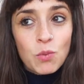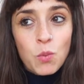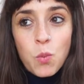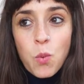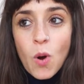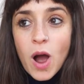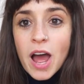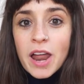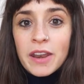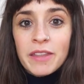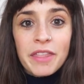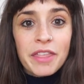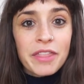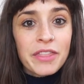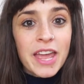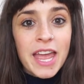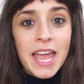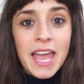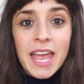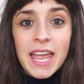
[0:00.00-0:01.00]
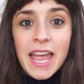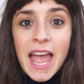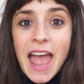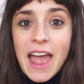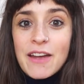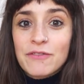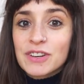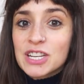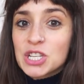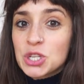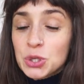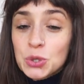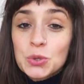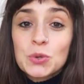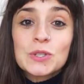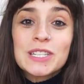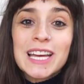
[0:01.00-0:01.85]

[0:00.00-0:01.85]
one thing every two